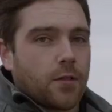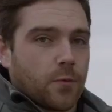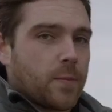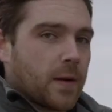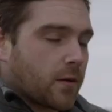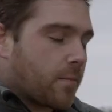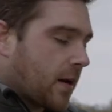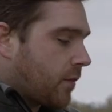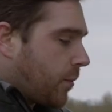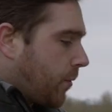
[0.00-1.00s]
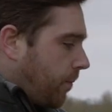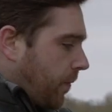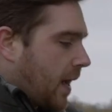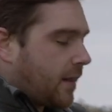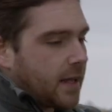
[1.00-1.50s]
3-pin compatible,
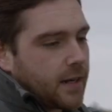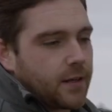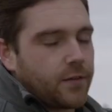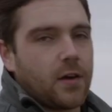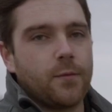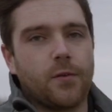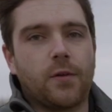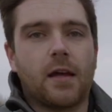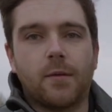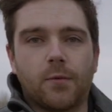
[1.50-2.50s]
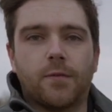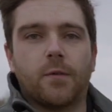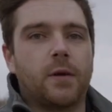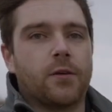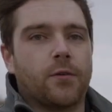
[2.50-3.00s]
and then a Type 2 cable for
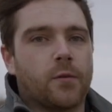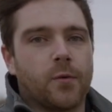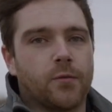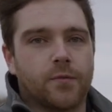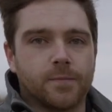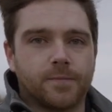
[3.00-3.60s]
when you're on the move.